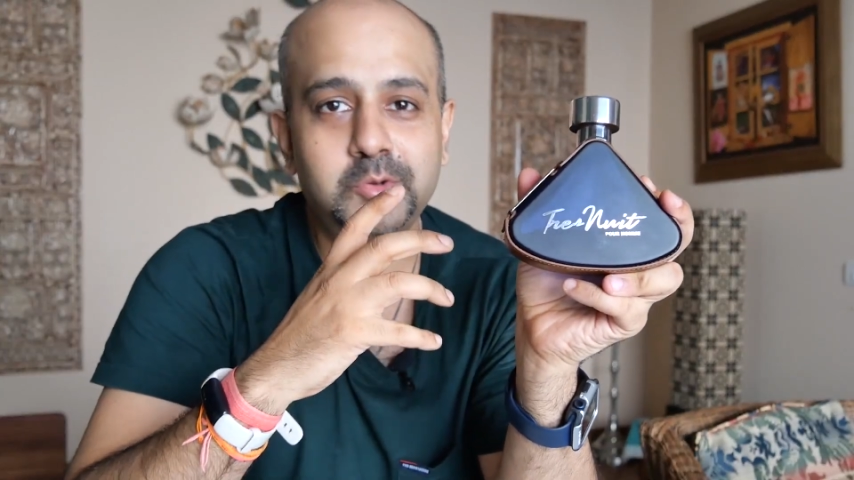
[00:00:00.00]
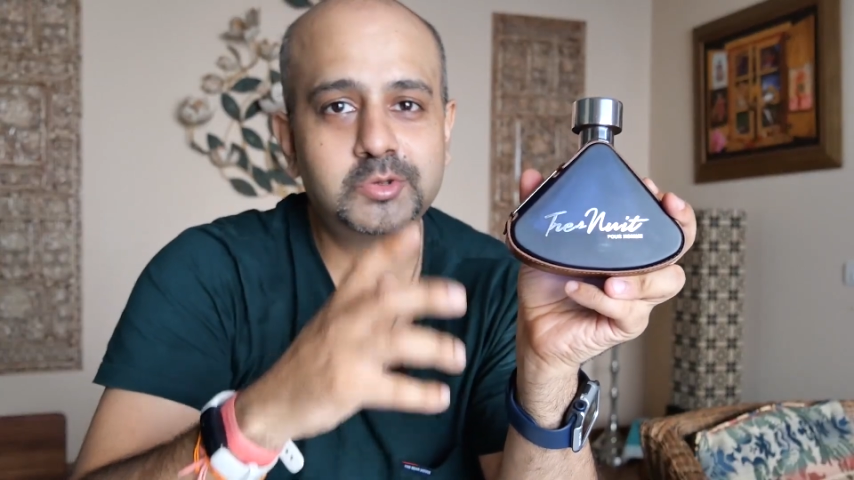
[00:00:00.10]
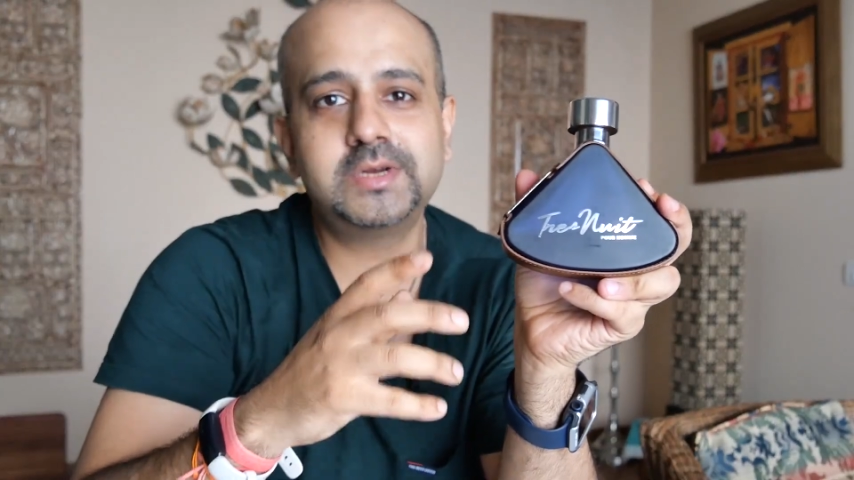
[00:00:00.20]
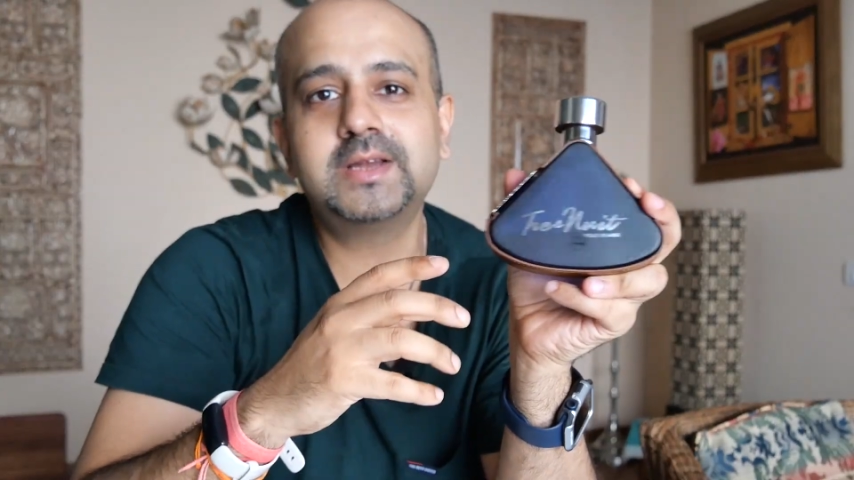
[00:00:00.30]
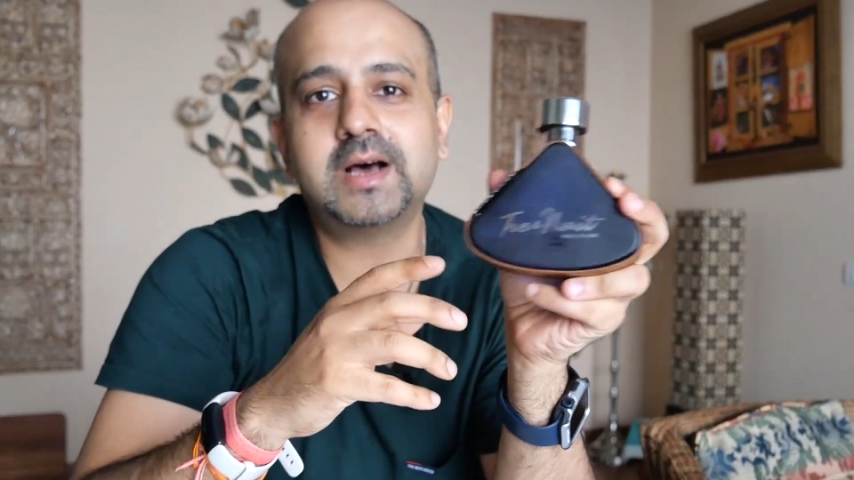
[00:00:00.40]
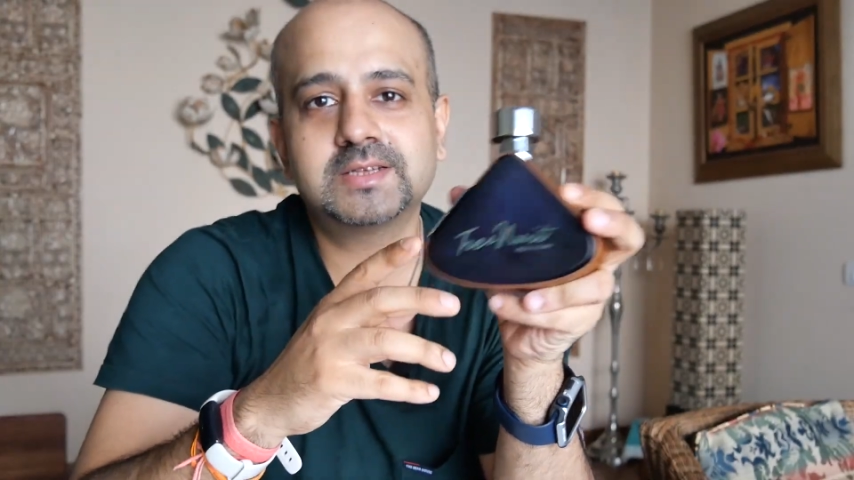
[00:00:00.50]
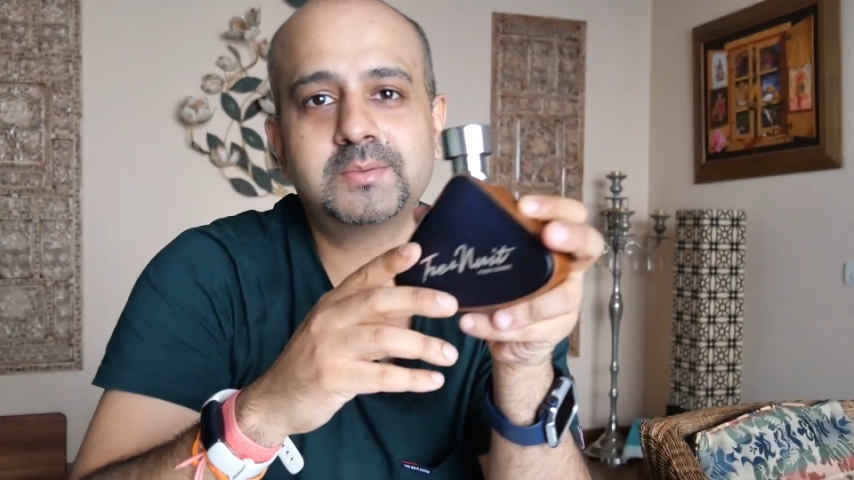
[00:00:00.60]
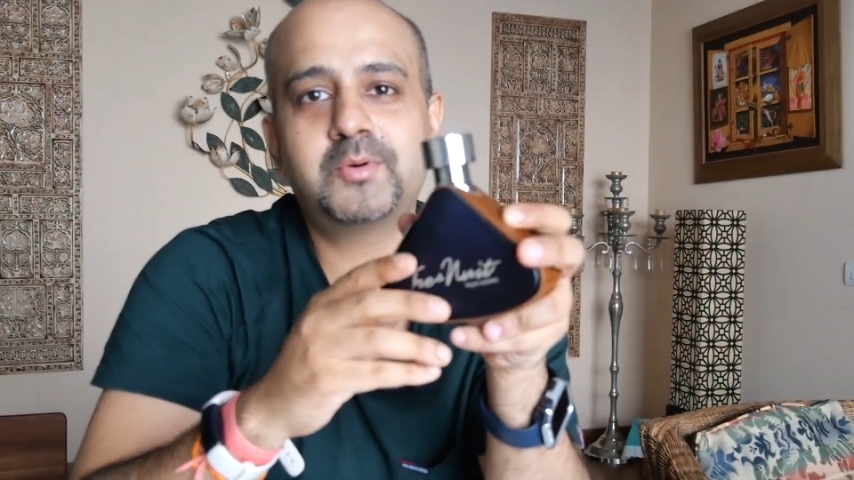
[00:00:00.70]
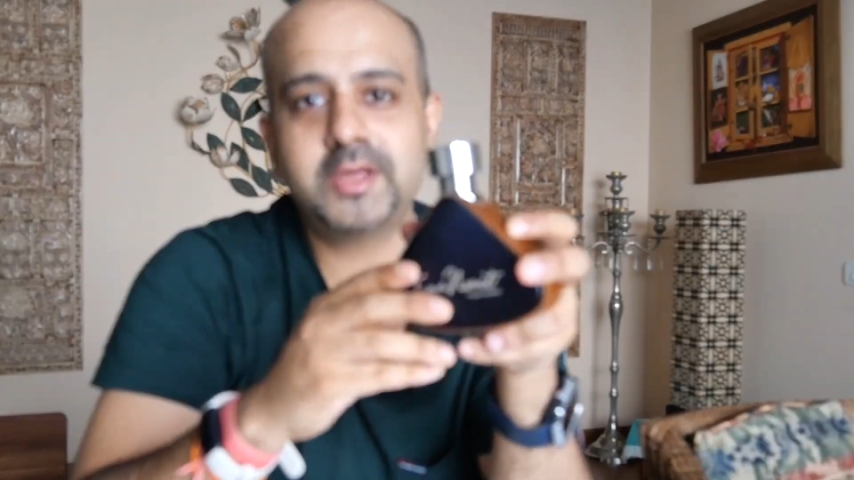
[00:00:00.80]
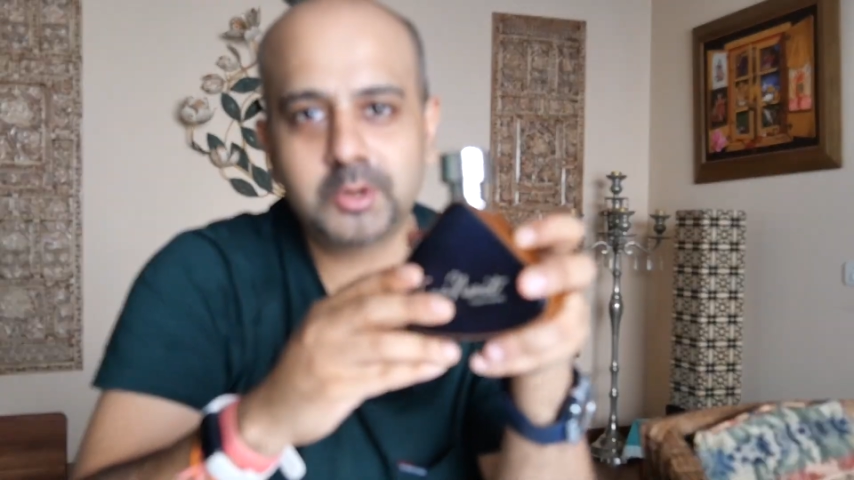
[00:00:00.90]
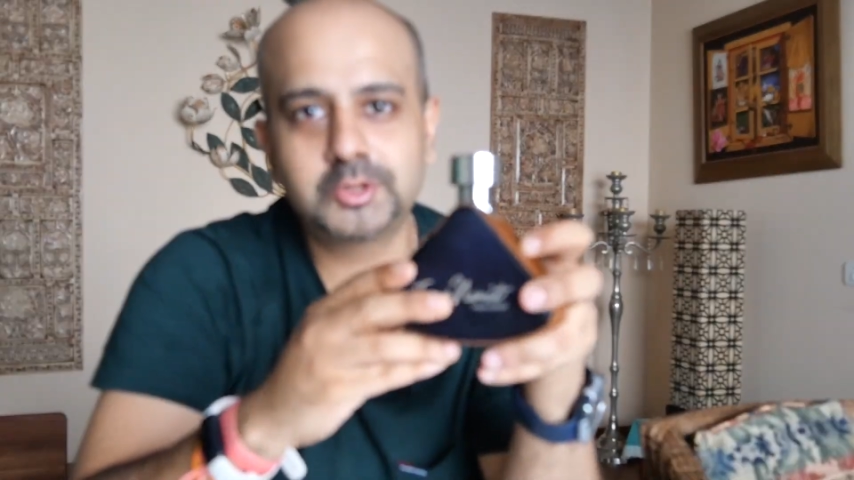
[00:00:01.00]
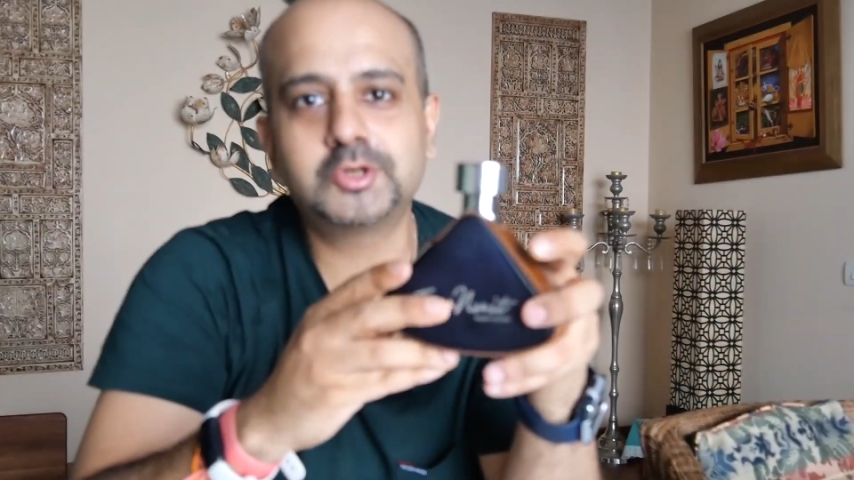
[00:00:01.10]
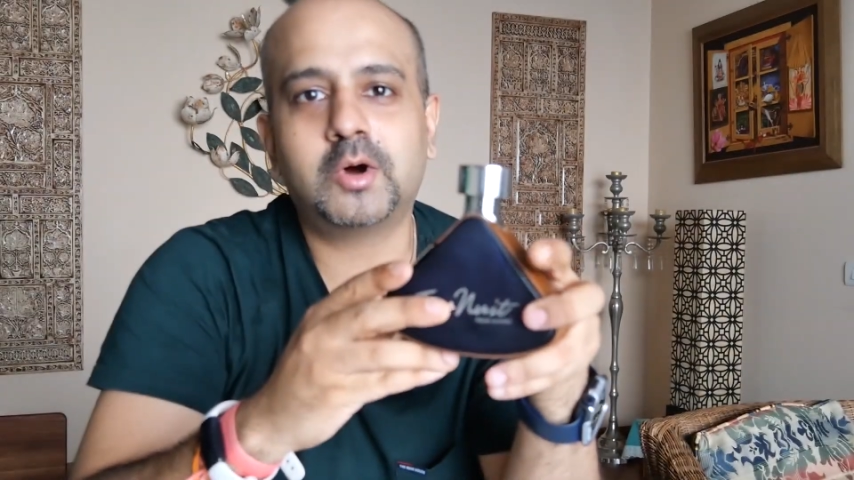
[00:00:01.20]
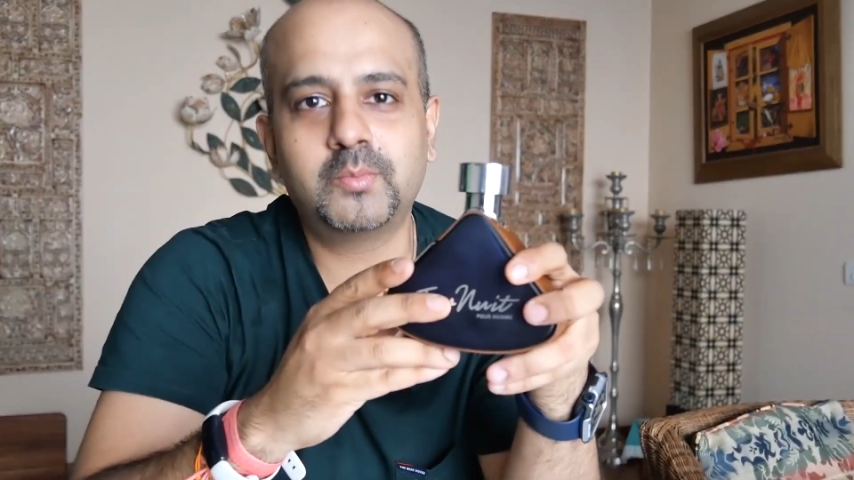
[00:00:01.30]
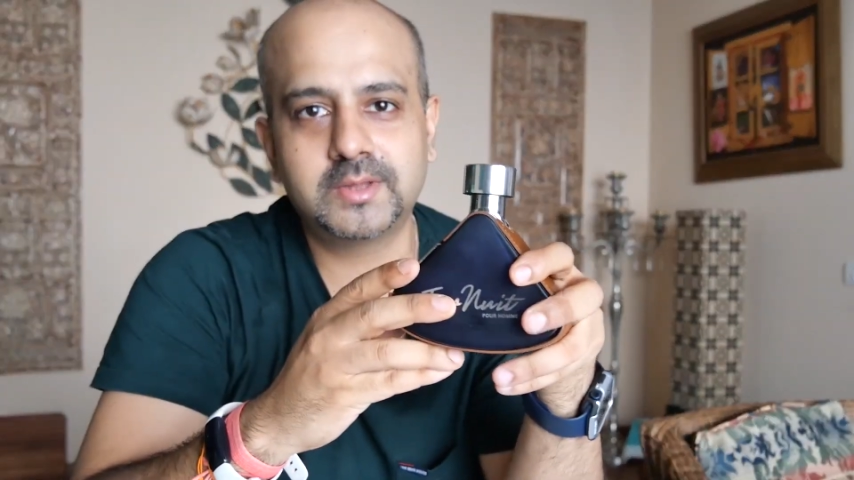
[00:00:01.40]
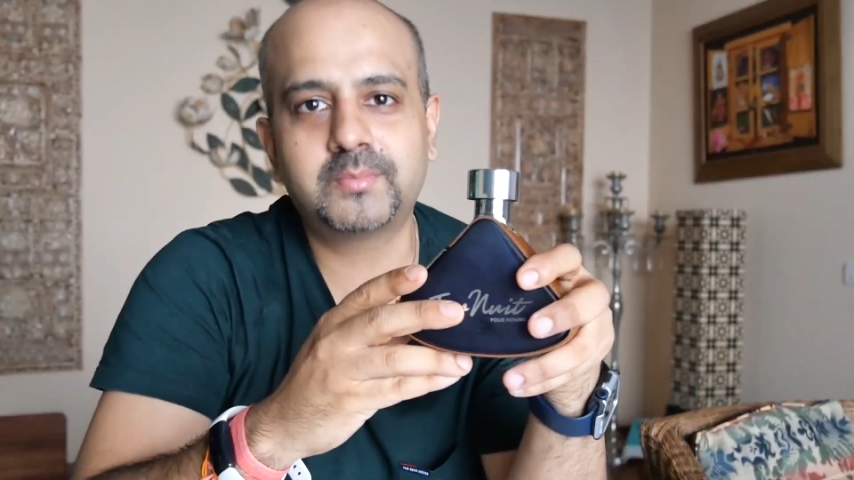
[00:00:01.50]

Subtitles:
usually does a pretty good job with the